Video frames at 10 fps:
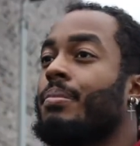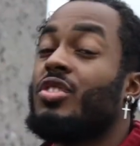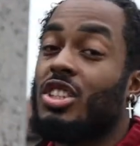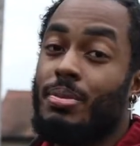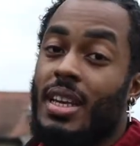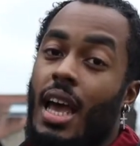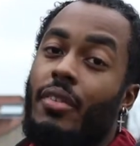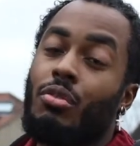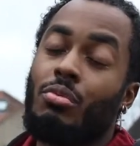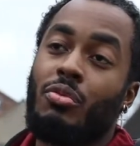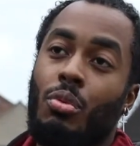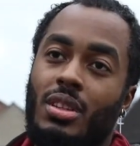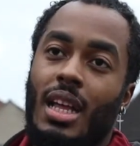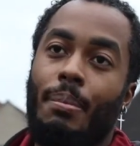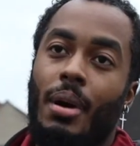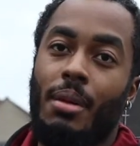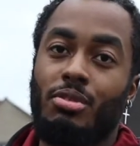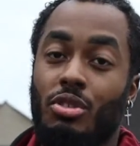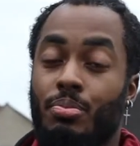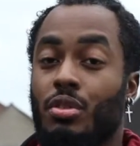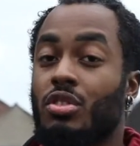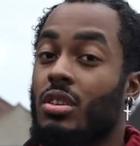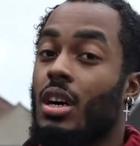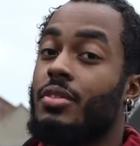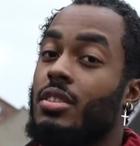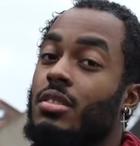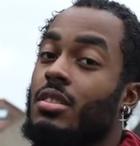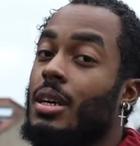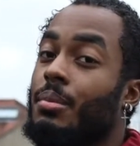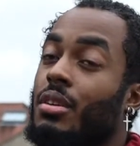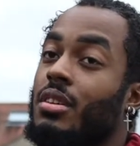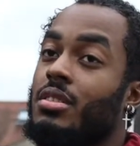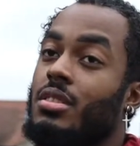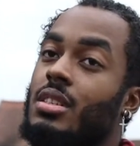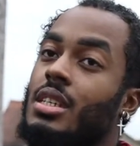Just be careful with what downpipes you put on your car if you do that, because